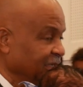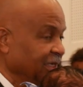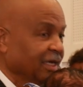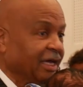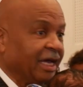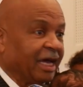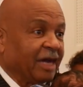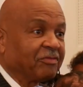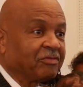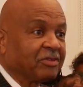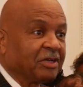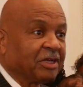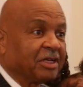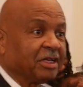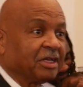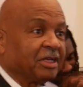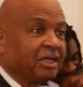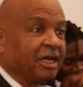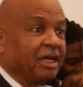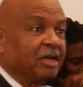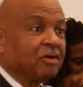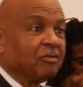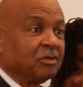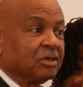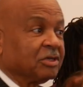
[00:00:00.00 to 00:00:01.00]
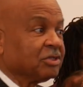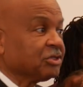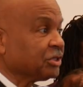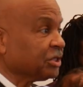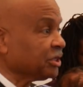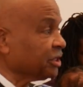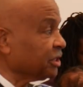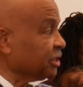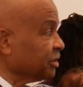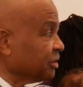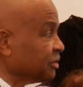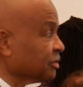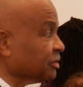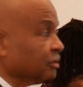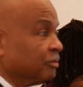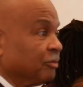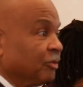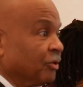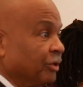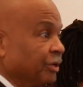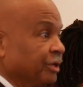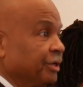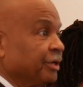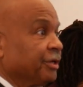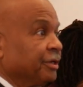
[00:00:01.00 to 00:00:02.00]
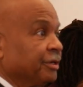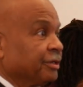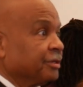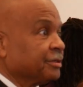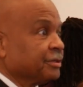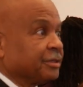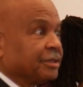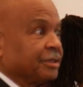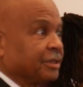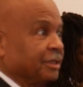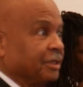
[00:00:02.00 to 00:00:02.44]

after today, we'll see you in two more years.